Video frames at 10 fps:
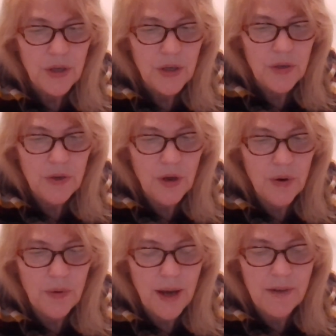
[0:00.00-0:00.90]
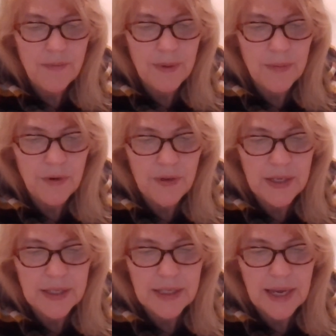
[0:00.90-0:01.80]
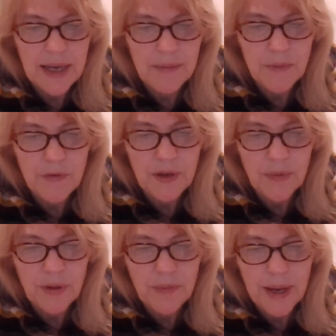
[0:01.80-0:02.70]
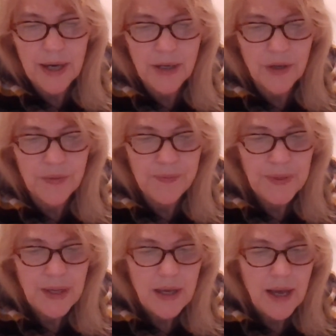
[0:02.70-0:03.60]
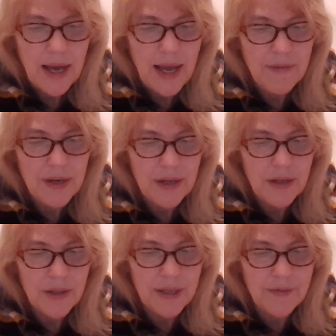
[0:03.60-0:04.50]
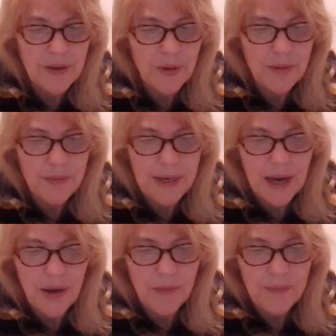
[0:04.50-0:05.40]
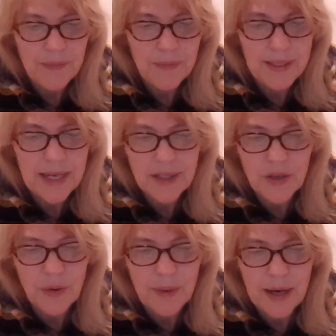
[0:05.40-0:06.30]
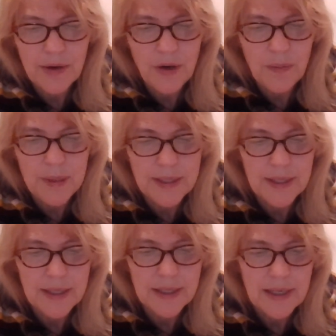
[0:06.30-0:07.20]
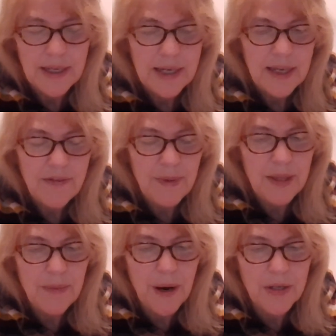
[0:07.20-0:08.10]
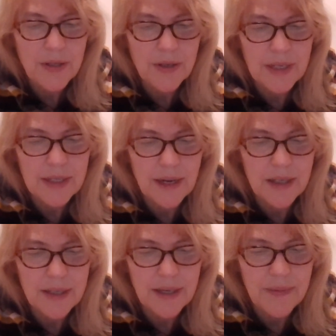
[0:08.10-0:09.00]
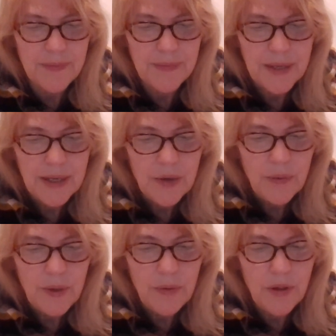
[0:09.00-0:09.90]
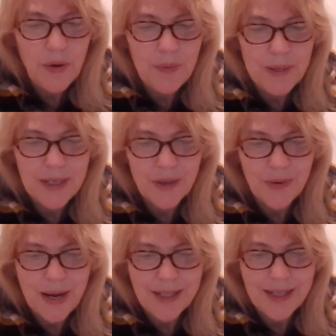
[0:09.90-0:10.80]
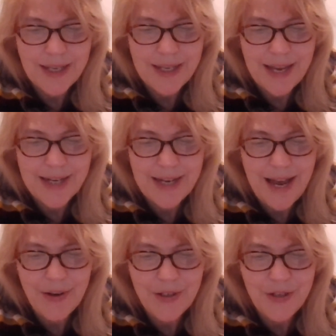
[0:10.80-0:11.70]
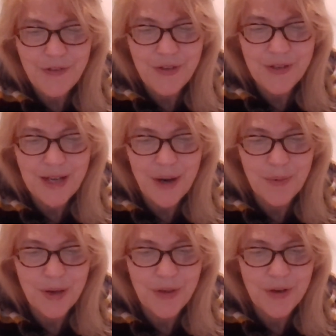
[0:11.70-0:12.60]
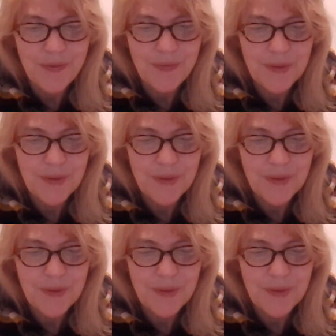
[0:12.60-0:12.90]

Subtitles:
You know, I've been moving today, moving with my uncle. I have an uncle living with me now. But that's no matter, no business. Give me the parcel, Nastasya. We will open it directly. And how do you feel now, brother?